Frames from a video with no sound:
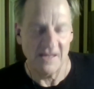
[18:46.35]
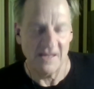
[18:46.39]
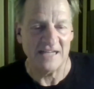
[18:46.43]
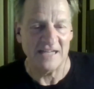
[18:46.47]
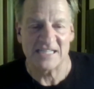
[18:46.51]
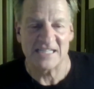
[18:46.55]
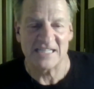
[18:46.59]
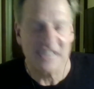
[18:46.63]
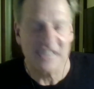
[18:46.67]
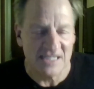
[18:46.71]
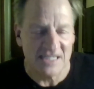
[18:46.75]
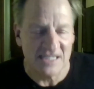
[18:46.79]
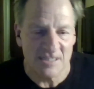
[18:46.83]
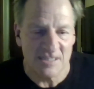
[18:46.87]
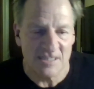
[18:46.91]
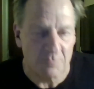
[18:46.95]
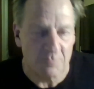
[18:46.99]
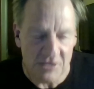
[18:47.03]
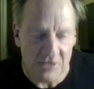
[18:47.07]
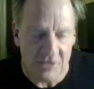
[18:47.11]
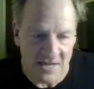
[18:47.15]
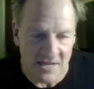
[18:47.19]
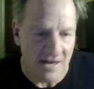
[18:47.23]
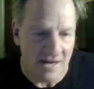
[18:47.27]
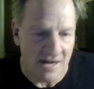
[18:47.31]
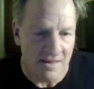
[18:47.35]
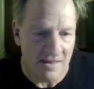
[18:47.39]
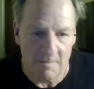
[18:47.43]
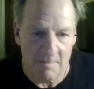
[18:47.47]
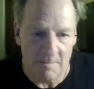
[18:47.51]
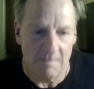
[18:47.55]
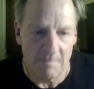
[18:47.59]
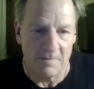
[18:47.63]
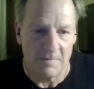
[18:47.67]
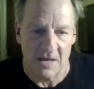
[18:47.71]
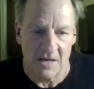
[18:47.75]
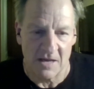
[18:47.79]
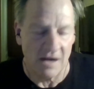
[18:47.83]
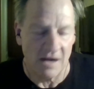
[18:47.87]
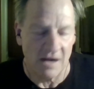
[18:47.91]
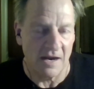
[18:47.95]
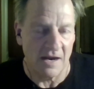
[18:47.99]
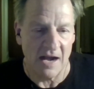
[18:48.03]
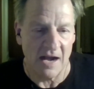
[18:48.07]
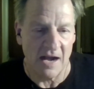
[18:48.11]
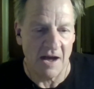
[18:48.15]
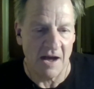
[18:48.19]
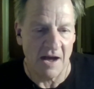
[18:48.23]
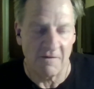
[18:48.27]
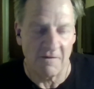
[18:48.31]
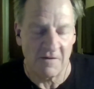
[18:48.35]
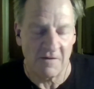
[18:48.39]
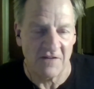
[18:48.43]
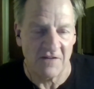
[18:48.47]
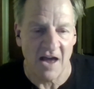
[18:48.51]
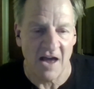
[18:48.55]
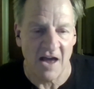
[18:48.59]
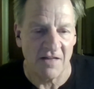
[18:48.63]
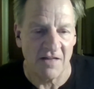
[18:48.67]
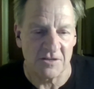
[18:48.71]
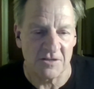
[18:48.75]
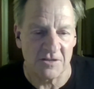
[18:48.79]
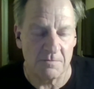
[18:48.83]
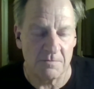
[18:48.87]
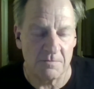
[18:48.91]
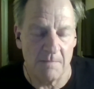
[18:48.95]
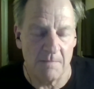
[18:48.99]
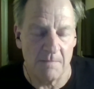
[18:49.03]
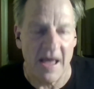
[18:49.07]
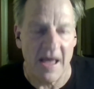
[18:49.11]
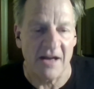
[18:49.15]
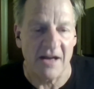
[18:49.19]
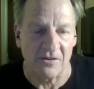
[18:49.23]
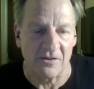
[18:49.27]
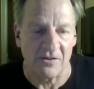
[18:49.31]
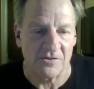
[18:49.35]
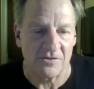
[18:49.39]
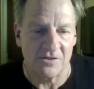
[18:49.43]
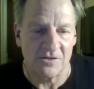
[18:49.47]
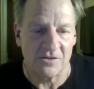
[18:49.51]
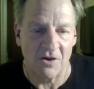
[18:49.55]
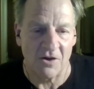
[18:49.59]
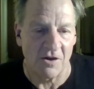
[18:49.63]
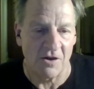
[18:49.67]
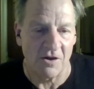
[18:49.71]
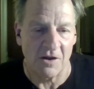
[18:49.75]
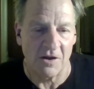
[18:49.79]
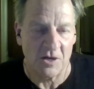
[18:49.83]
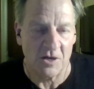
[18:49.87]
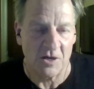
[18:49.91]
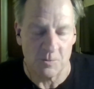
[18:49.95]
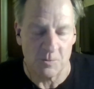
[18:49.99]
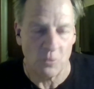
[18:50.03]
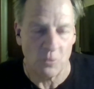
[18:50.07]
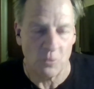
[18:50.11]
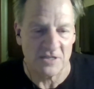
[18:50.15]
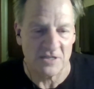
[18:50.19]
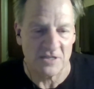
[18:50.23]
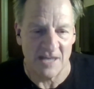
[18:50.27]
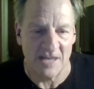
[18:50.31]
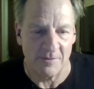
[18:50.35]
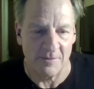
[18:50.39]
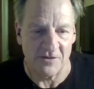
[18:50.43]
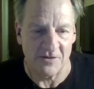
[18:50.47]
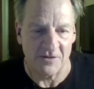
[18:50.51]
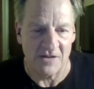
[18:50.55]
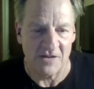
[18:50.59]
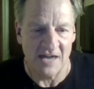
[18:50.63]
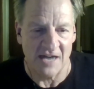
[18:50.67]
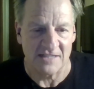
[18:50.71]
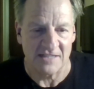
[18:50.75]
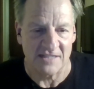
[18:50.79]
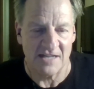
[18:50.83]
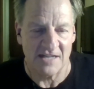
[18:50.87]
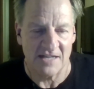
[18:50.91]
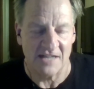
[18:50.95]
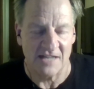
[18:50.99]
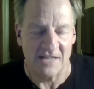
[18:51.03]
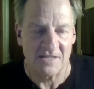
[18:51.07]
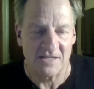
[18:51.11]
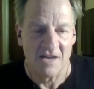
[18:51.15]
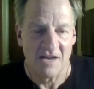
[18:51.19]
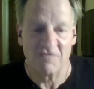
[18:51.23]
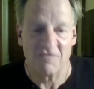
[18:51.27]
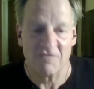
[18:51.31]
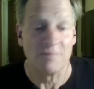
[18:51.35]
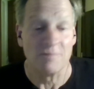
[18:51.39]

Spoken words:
They're like 60% of the young college males are sports gambling in the United States,